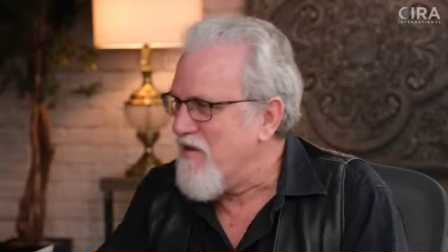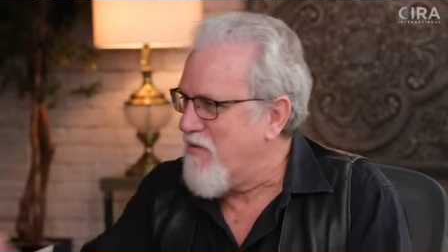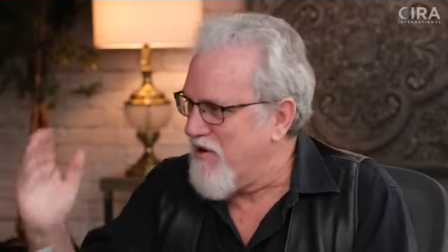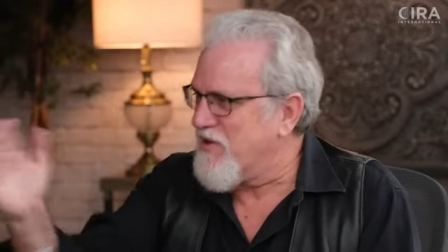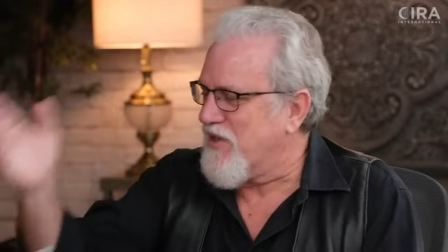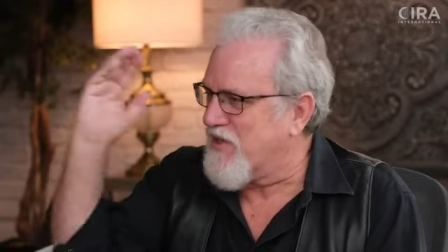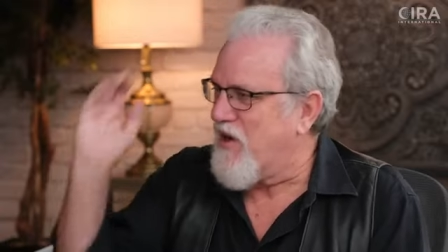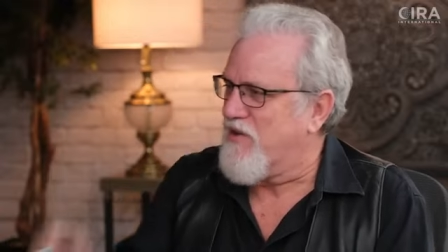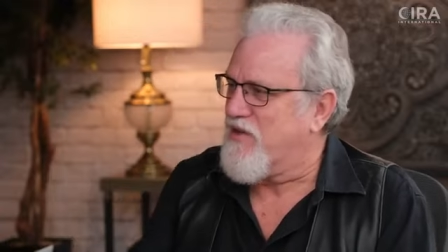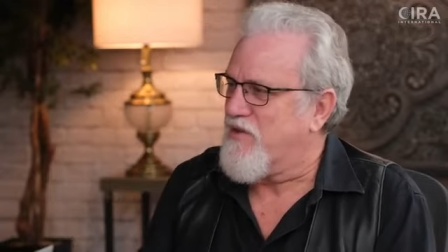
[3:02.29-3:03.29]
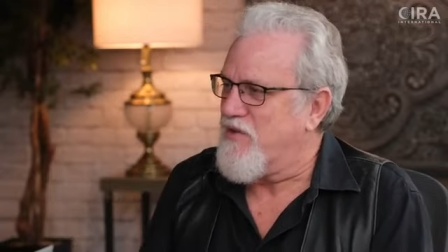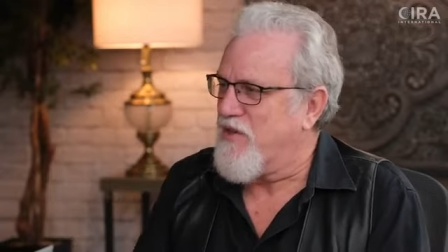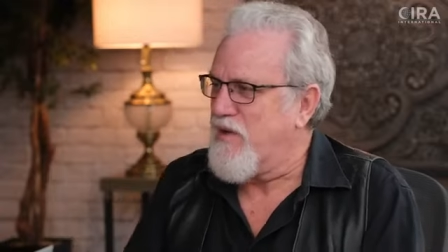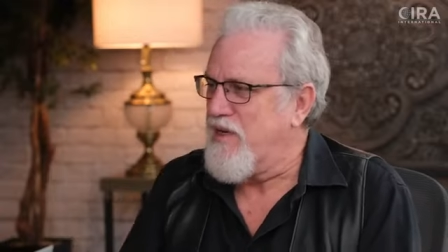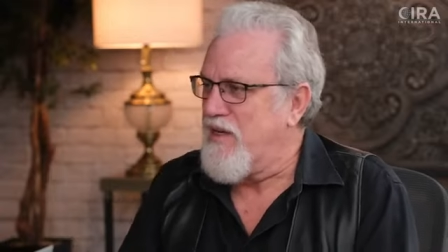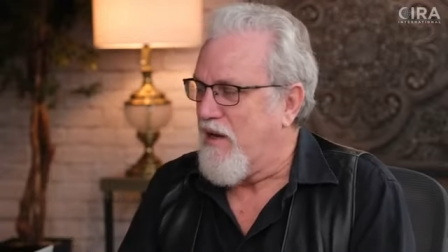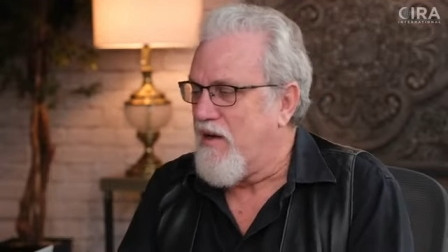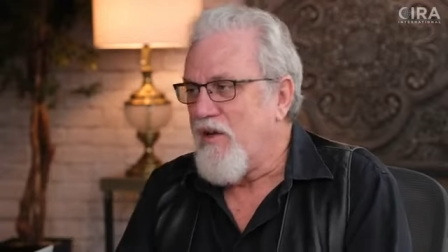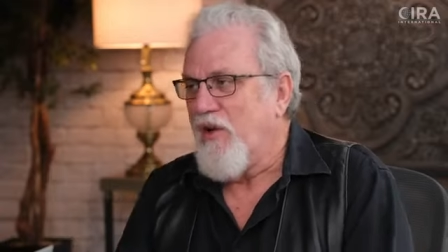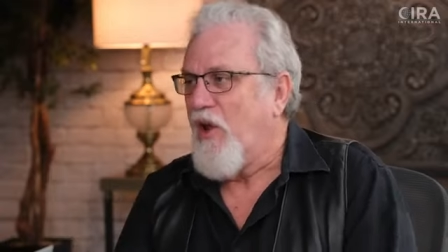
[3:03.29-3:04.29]
Where is this Constitution Medina?
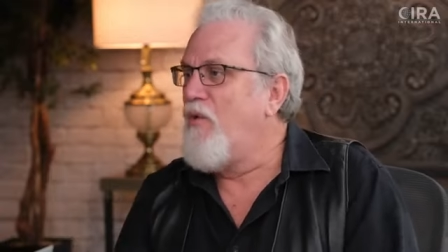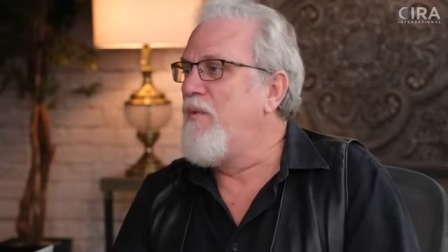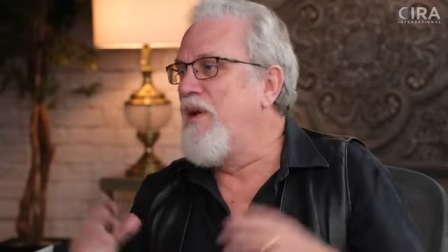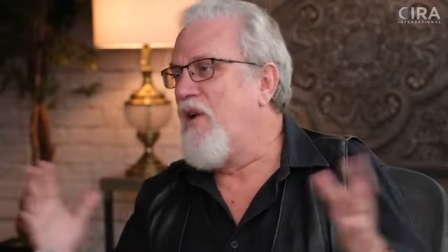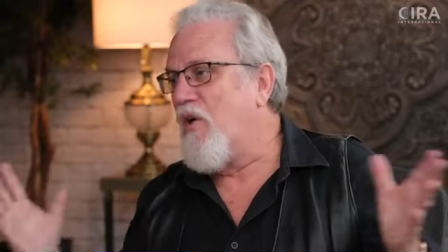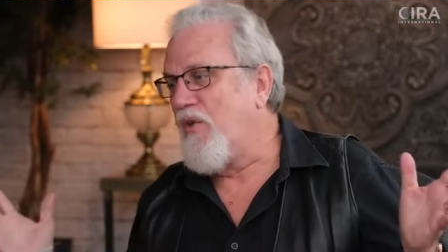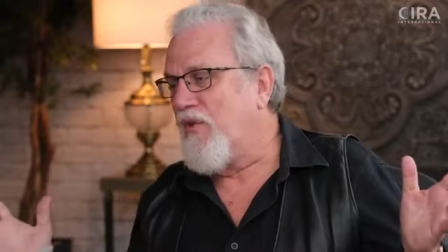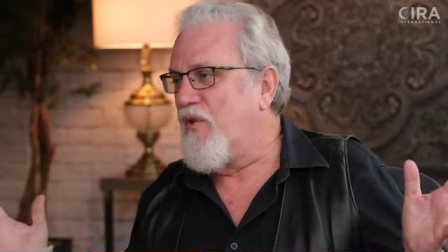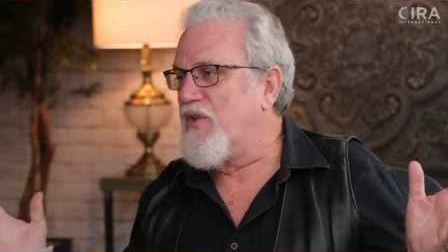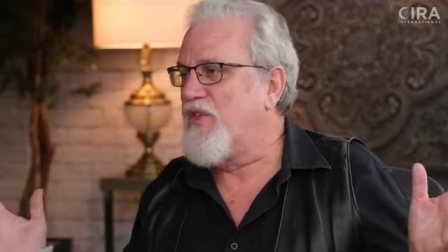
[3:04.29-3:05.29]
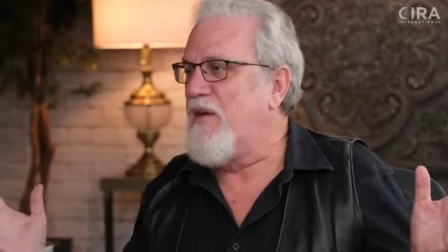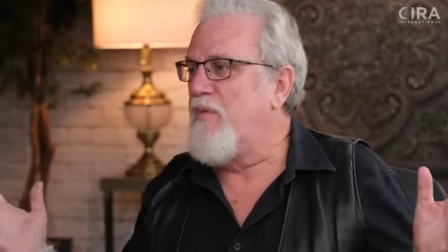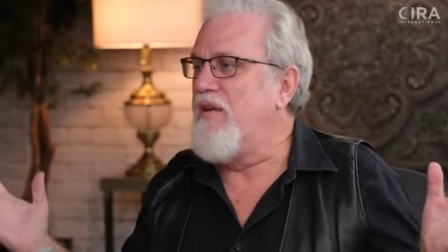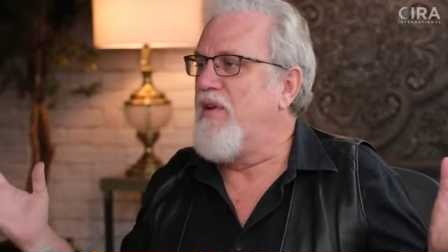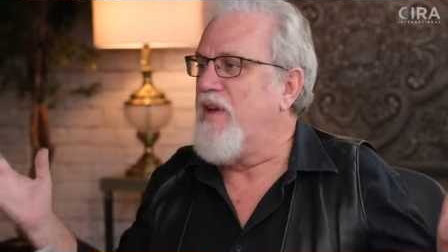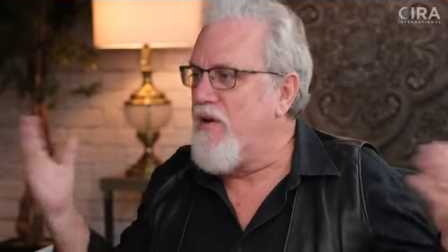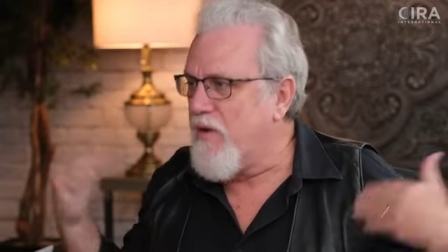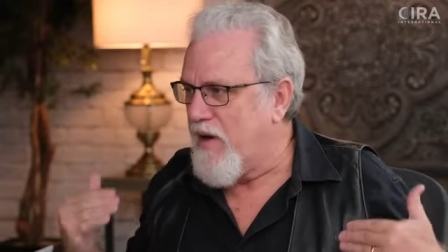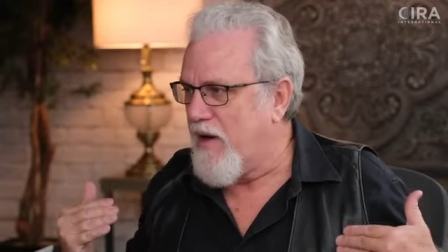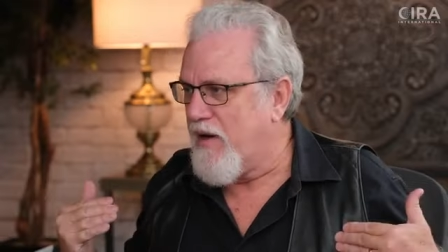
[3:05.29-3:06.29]
Lo and behold, the first time we even hear
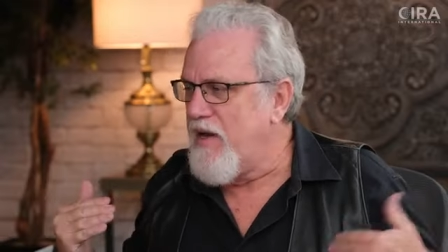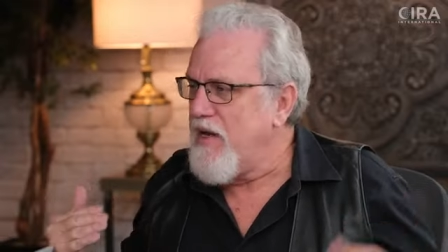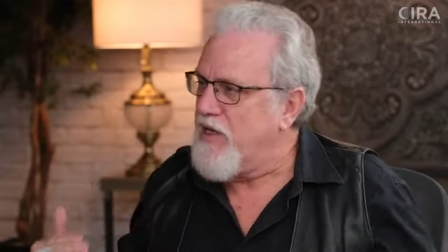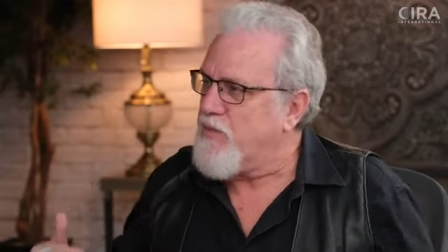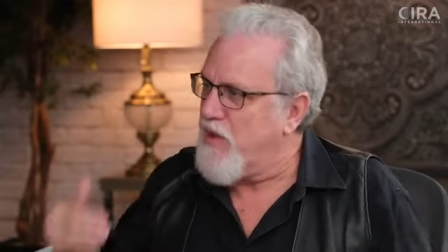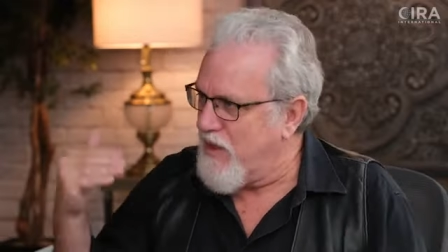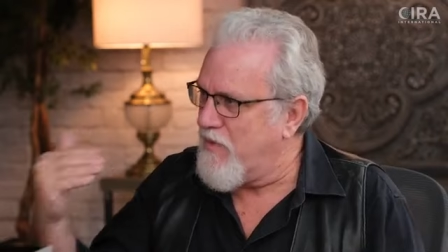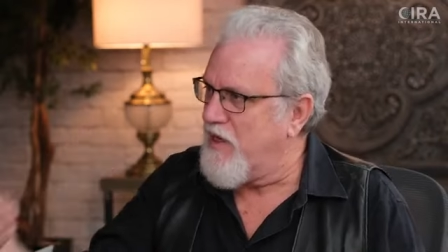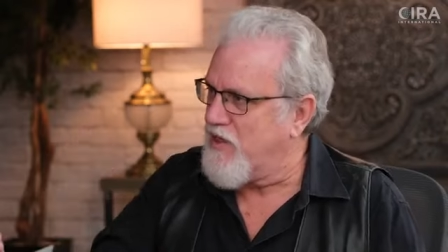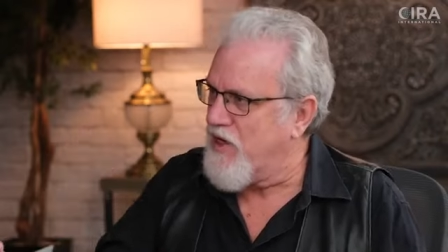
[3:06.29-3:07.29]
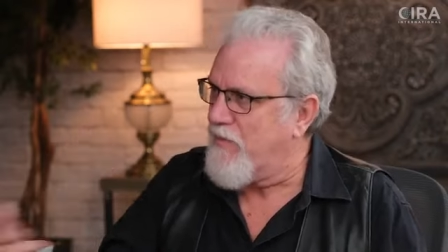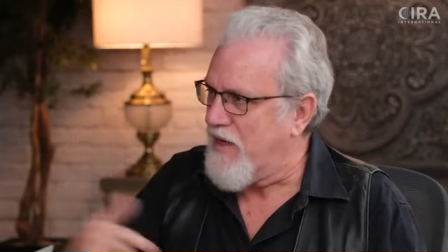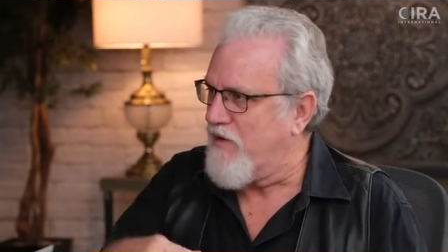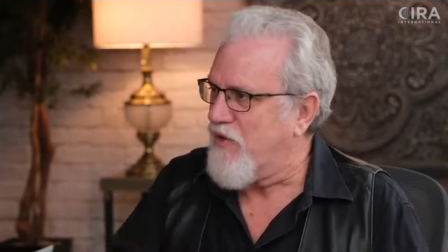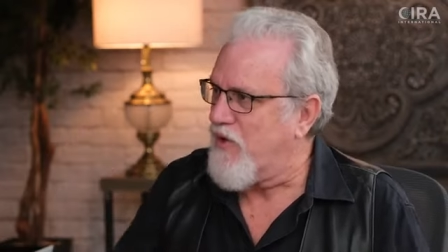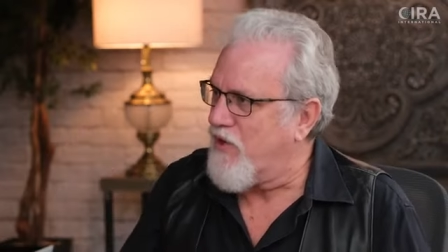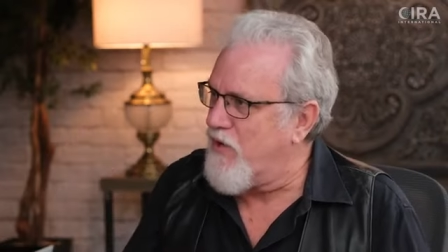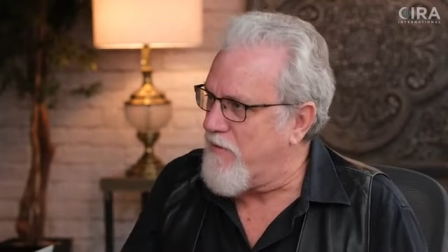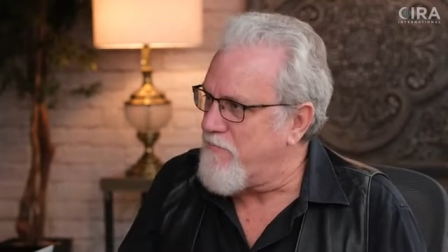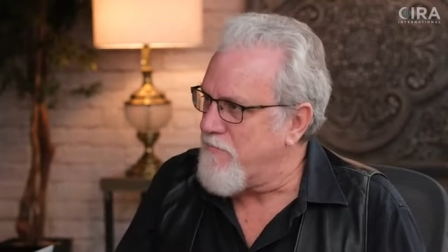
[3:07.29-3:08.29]
about it is with Ibn Hisham in
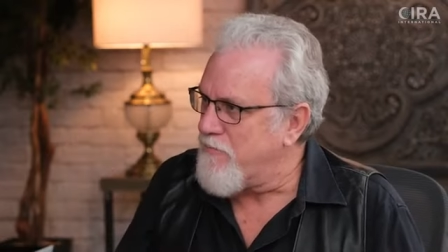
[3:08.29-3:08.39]
833.